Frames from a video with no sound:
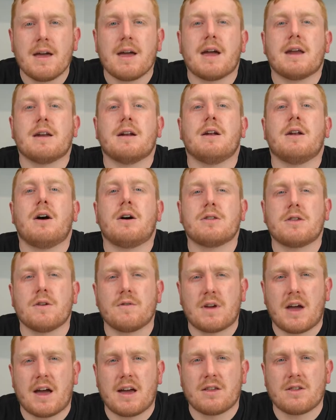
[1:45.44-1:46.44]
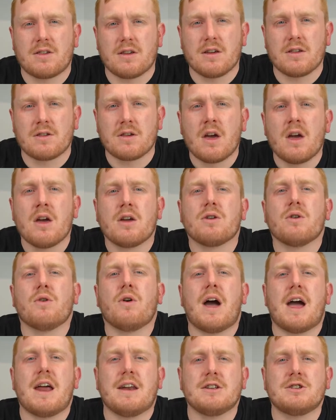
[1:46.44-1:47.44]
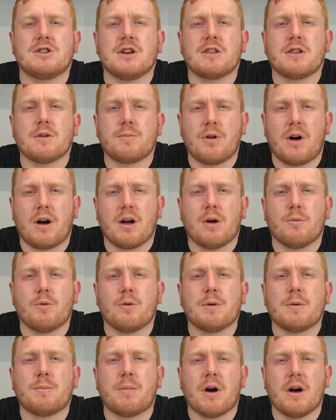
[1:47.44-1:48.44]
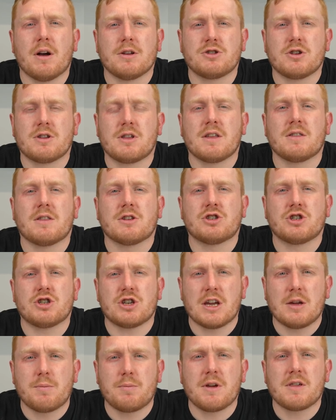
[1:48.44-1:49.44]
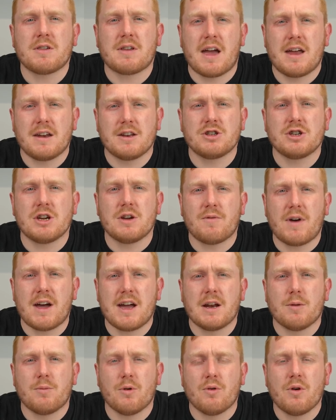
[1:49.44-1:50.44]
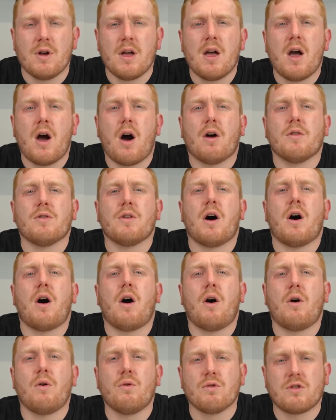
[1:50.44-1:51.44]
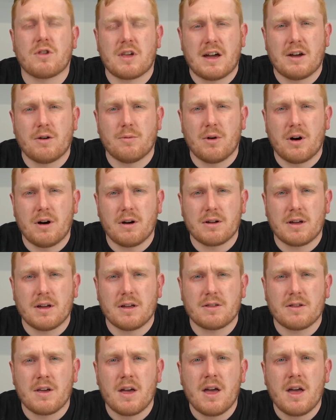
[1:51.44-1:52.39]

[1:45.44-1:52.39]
In a lot of cases, your energy supplier will be purchasing the cheapest energy available on the wholesale market,